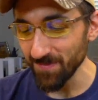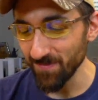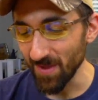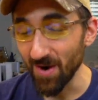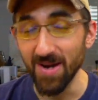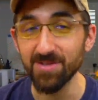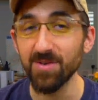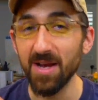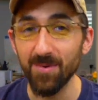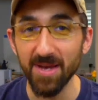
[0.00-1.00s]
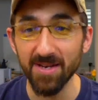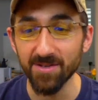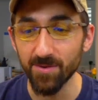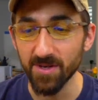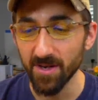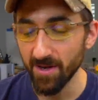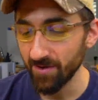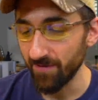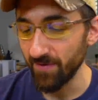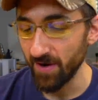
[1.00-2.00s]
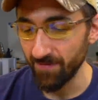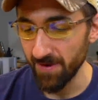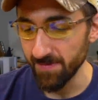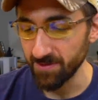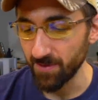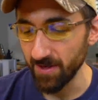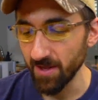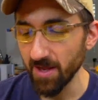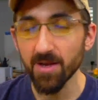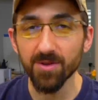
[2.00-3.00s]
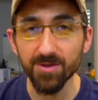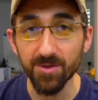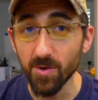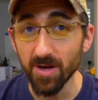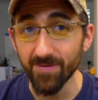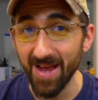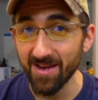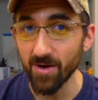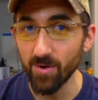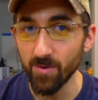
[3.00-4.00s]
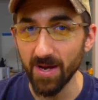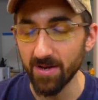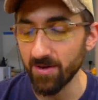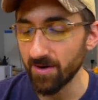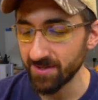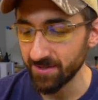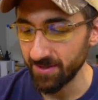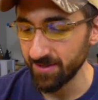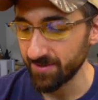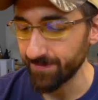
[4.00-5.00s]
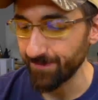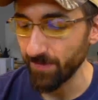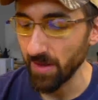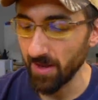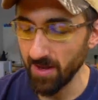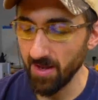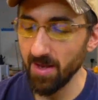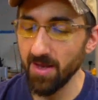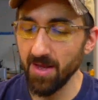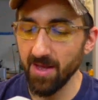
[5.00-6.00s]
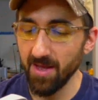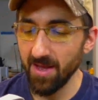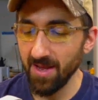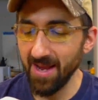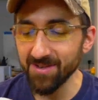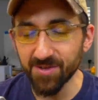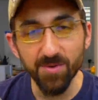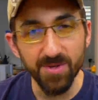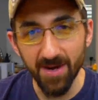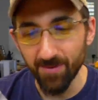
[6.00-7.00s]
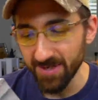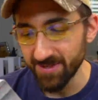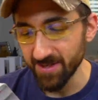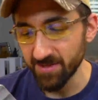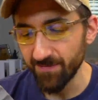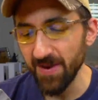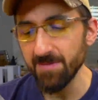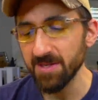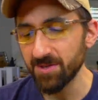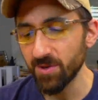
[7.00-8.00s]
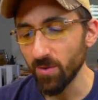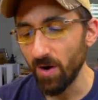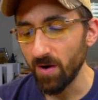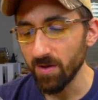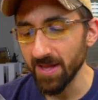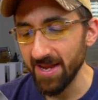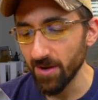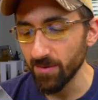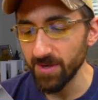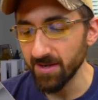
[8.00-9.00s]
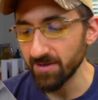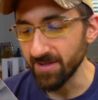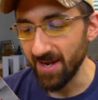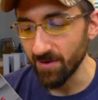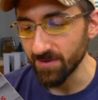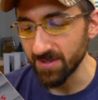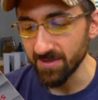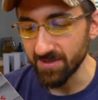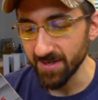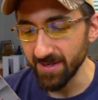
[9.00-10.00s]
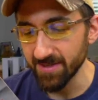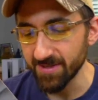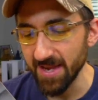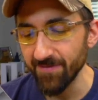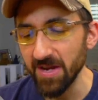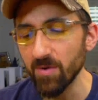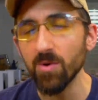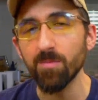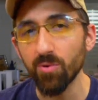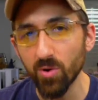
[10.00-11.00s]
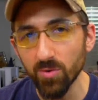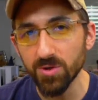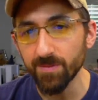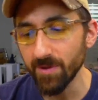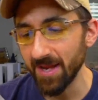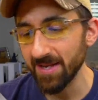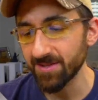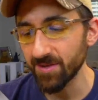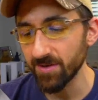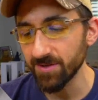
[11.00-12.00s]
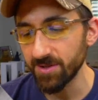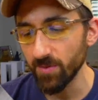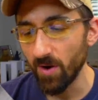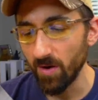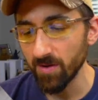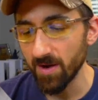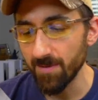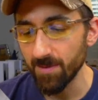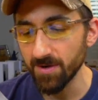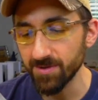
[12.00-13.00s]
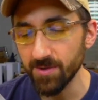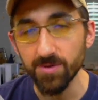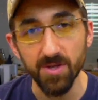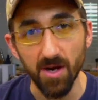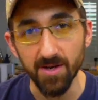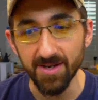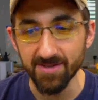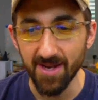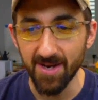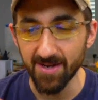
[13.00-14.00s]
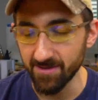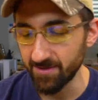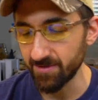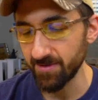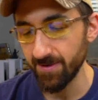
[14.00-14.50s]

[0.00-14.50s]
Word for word: All right, so now we get into another very famous one the story of Echo and Narcissus. And so Tiresias, famous through all Aonian towns and cities, gave irreproachable answers to all comers who sought his guidance.